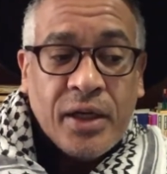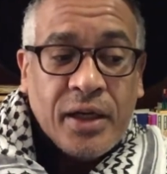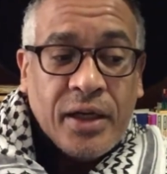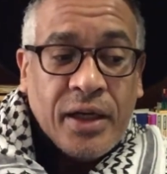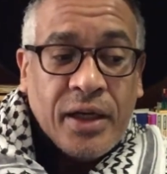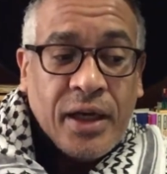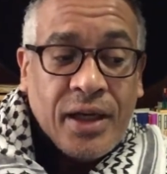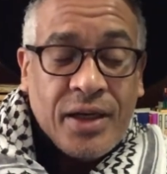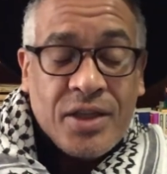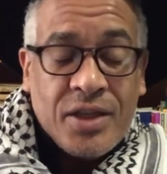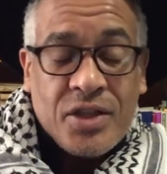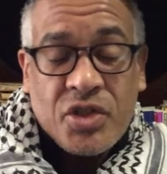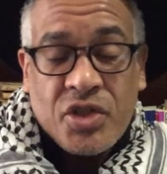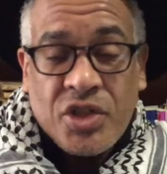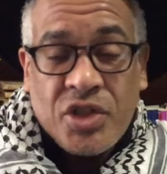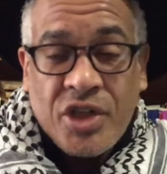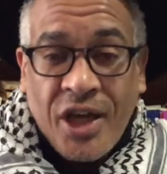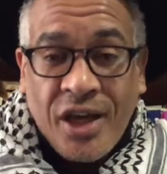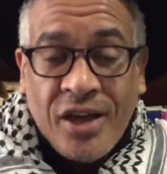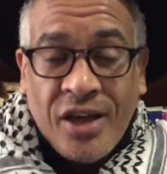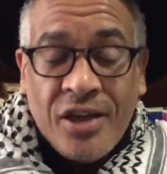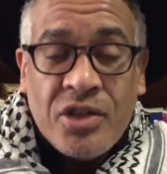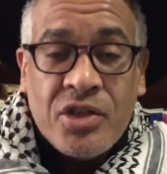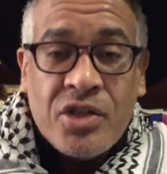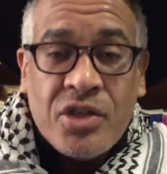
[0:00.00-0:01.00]

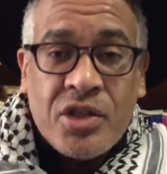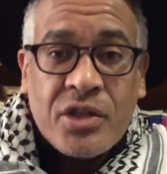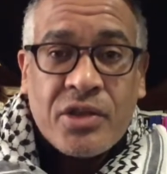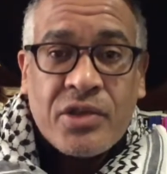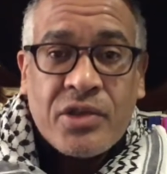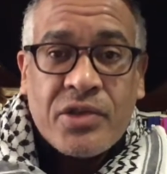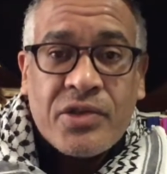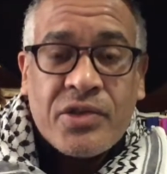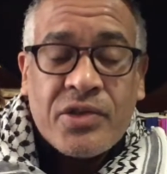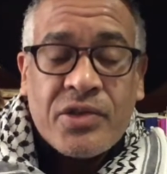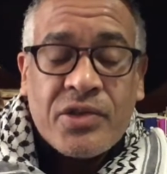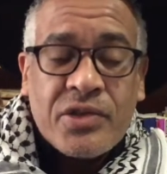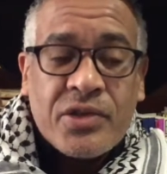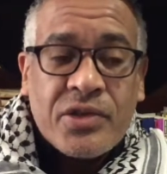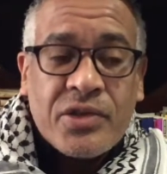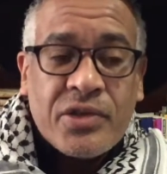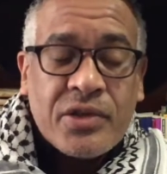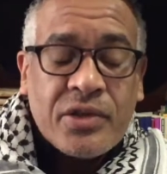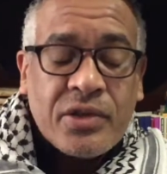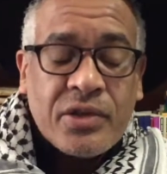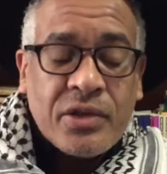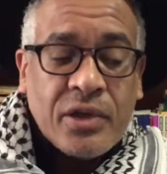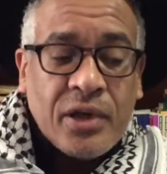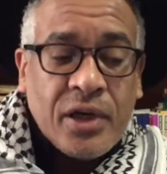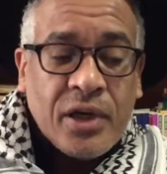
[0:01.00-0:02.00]
exchanges,
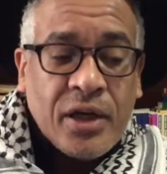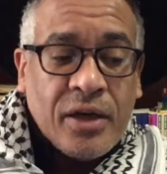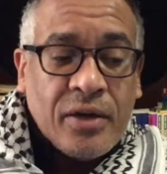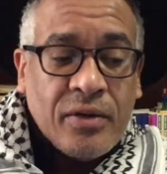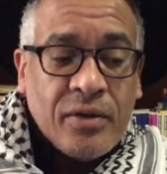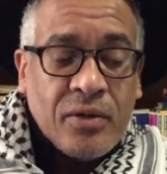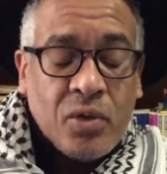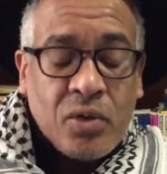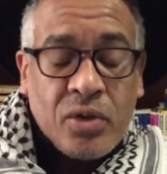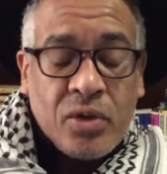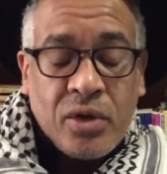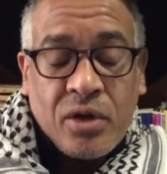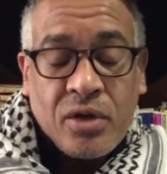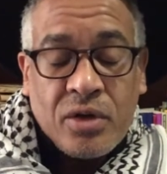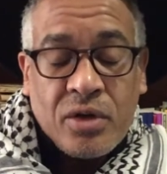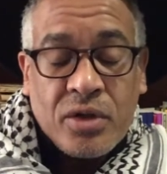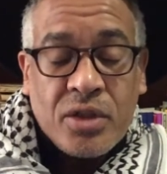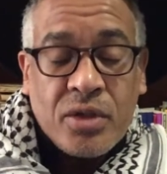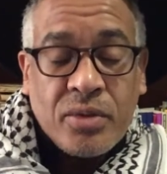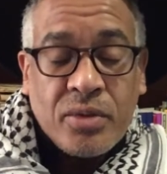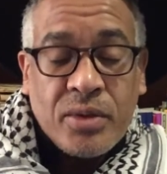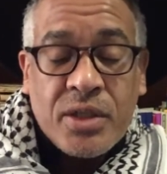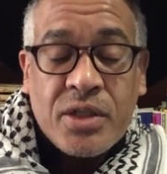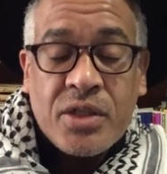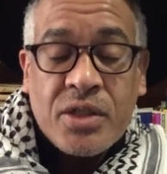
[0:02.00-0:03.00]
or the
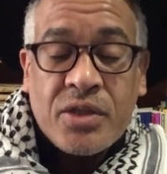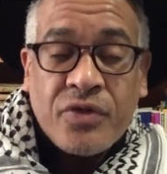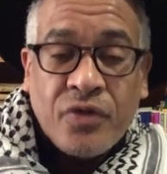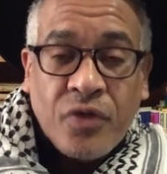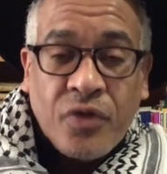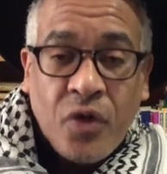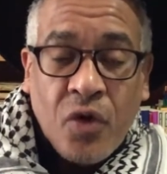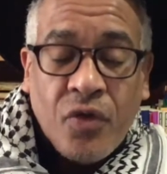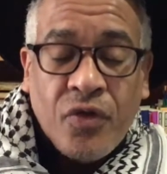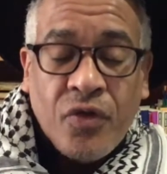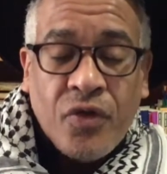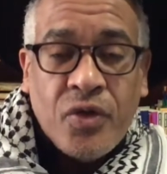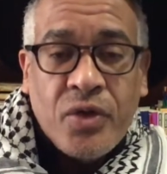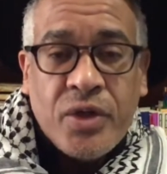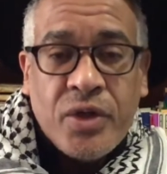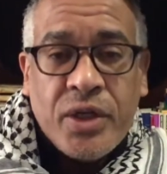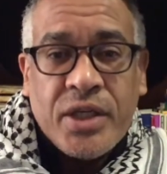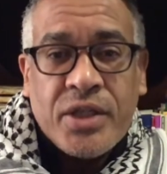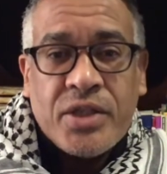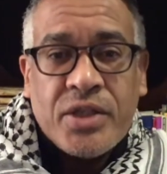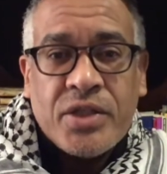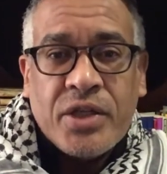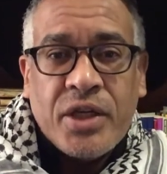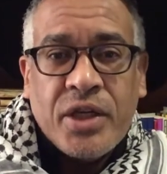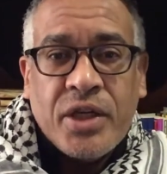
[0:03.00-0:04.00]
consequences for food
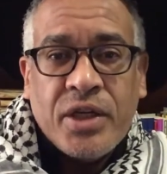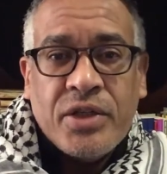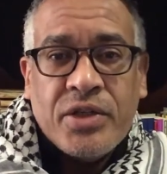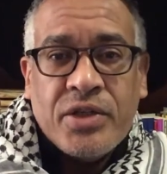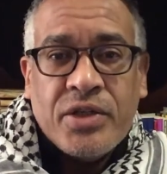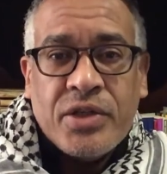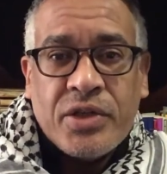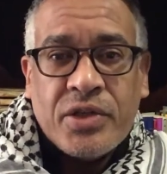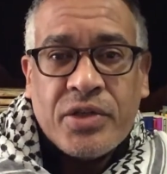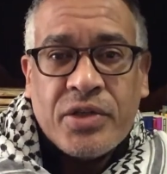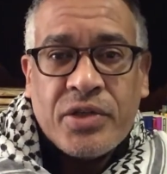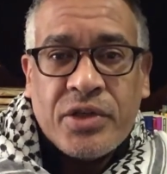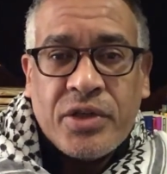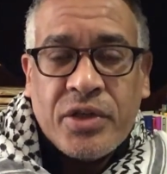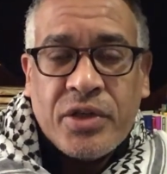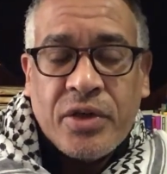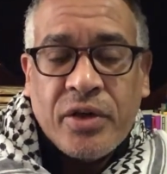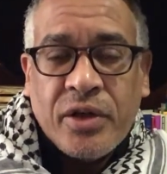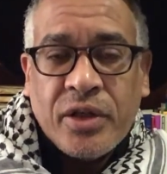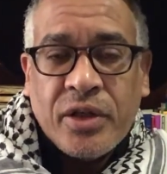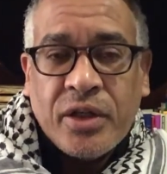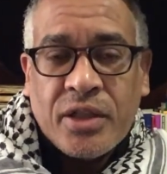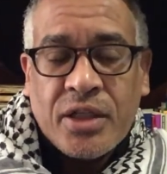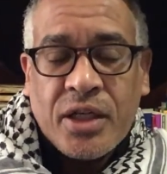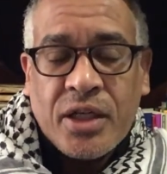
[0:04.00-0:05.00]
exchanges
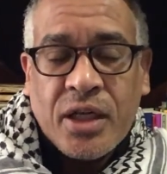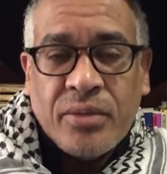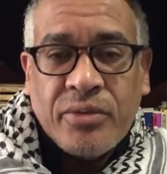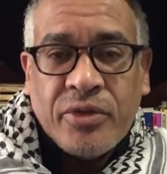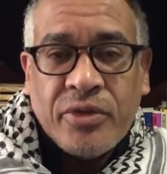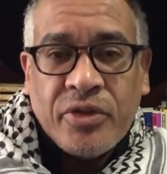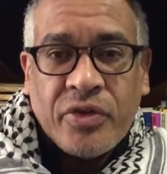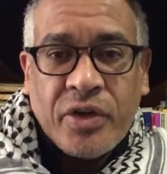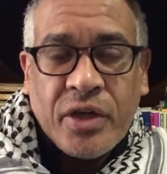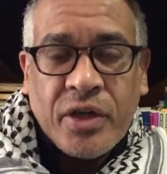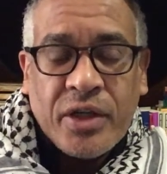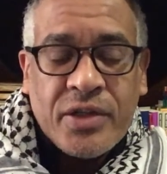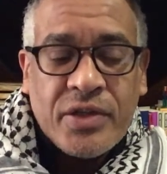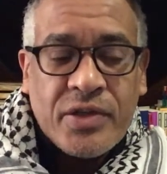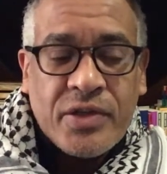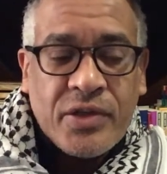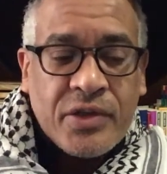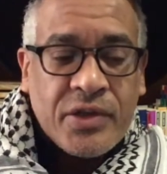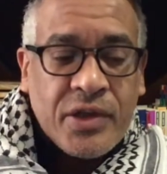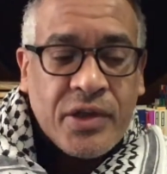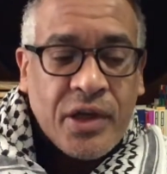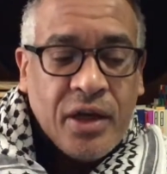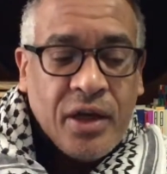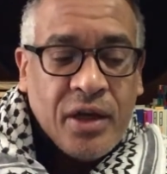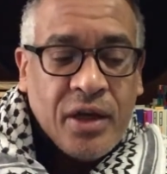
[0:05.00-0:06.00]
during a time of crisis,
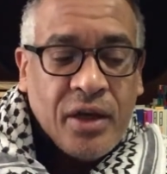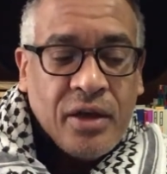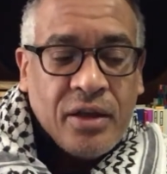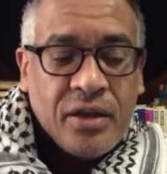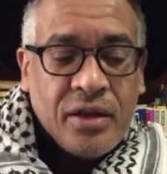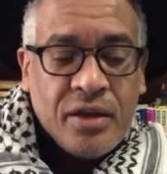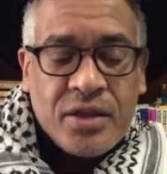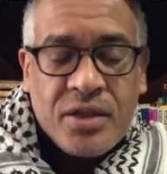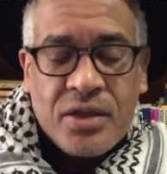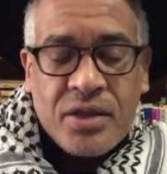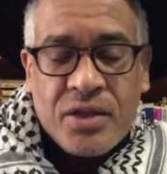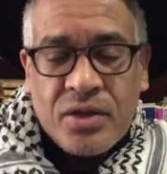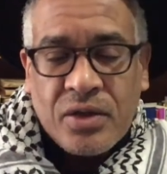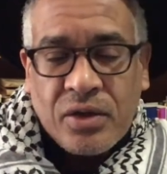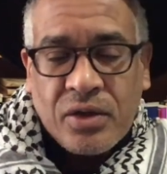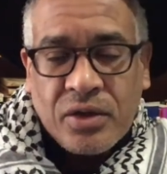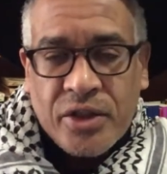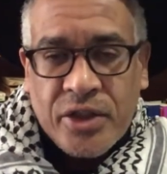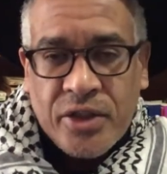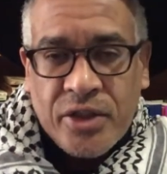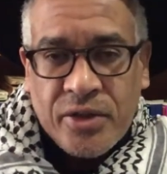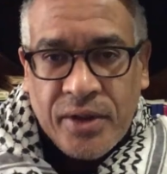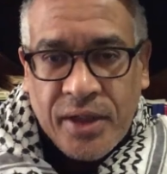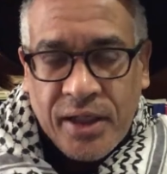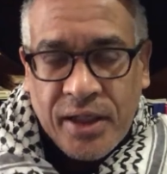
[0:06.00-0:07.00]
this is not
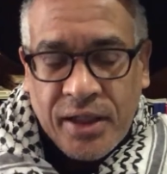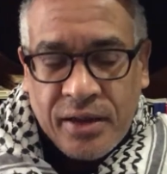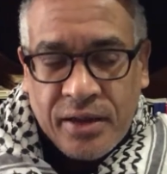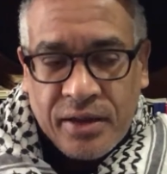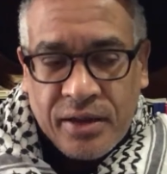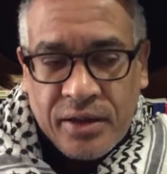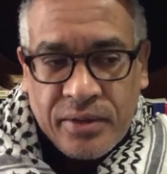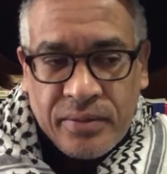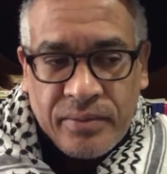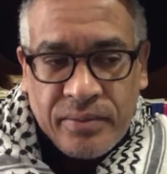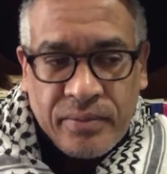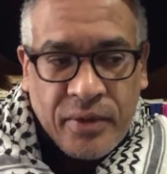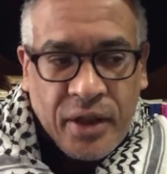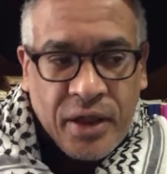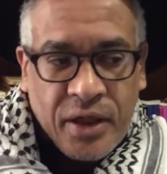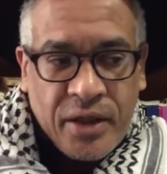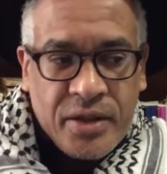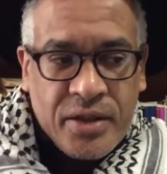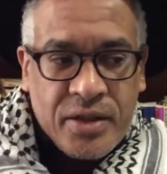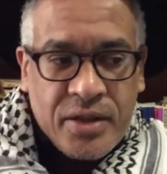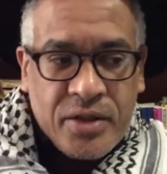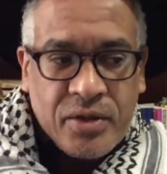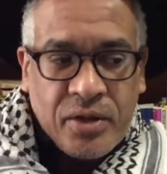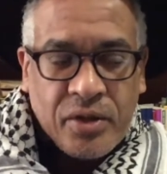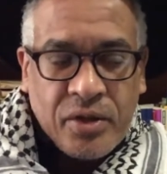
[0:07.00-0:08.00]
unique.
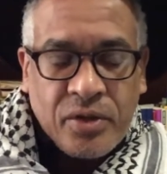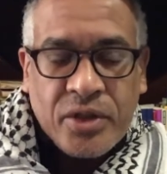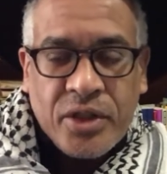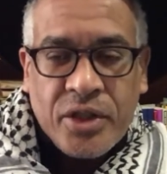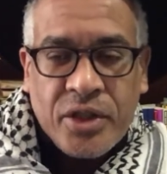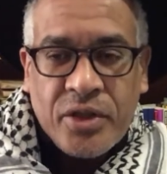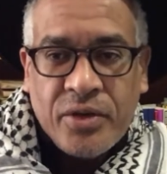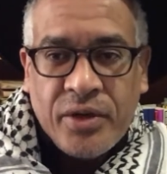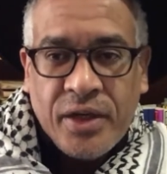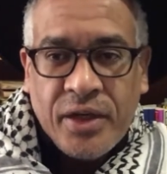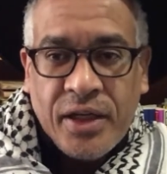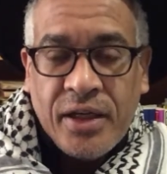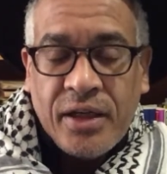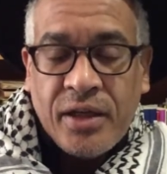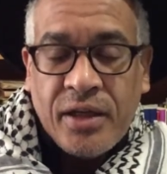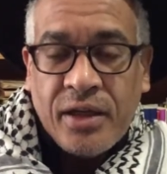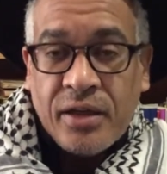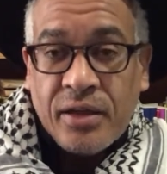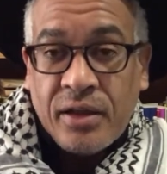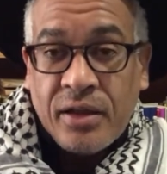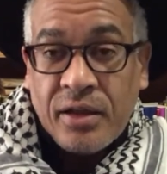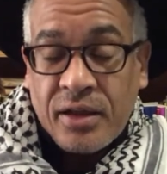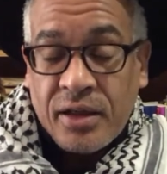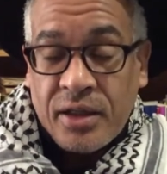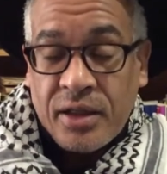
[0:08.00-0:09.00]
It's not unique
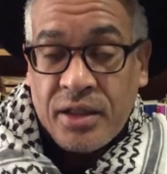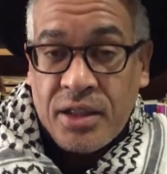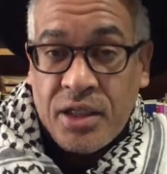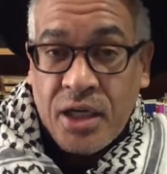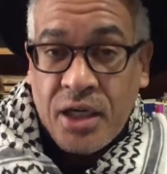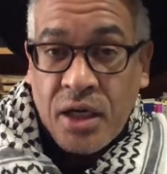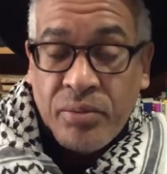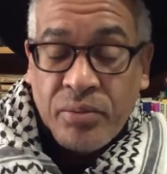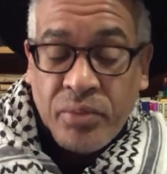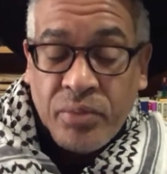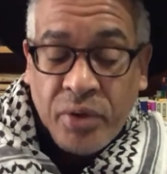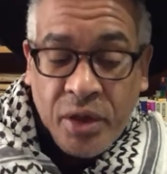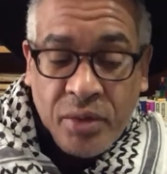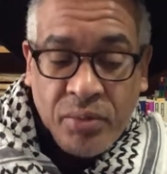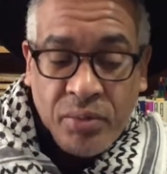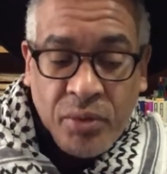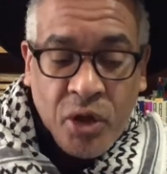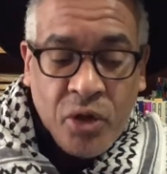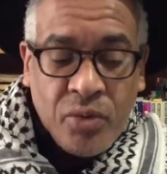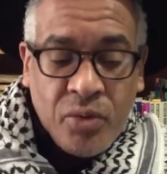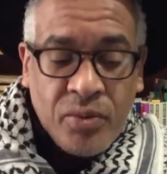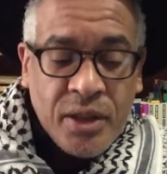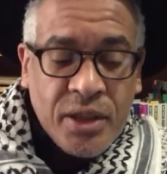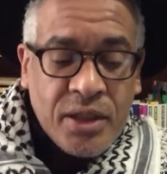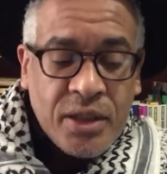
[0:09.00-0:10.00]
in the contemporary
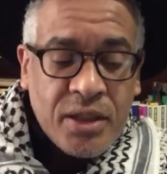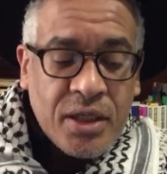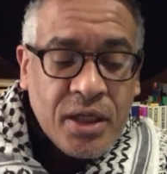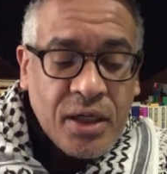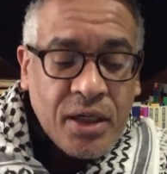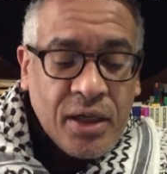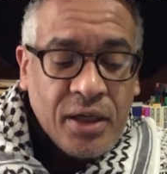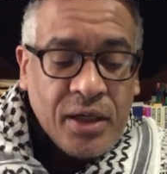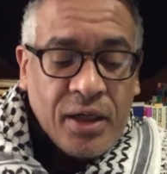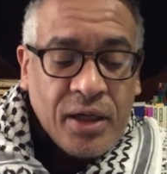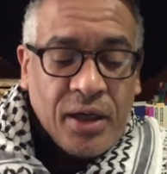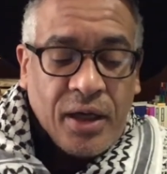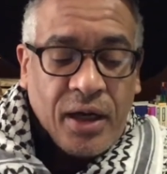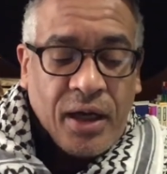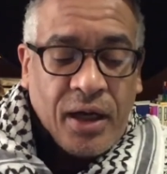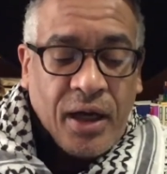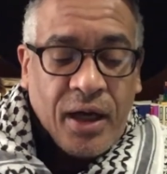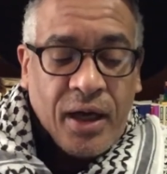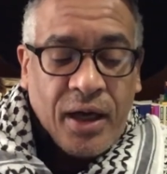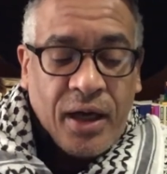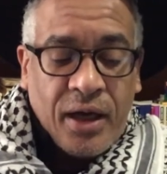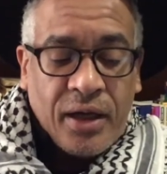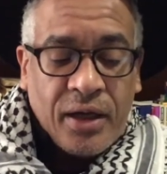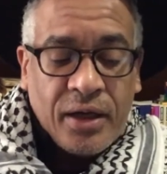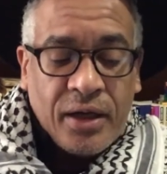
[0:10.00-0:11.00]
moment,
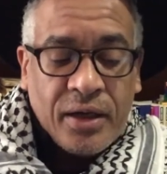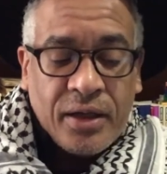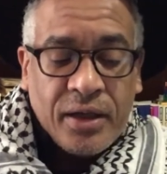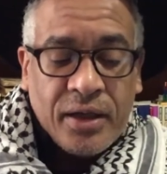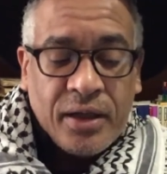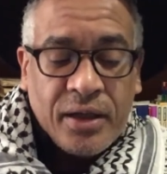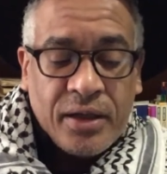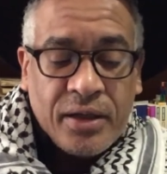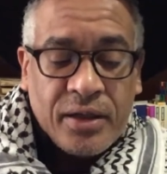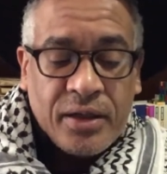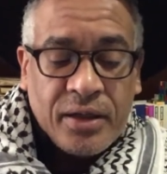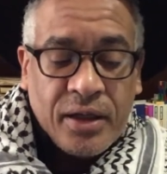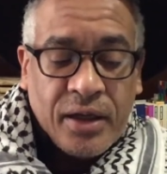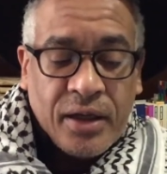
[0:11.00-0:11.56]
and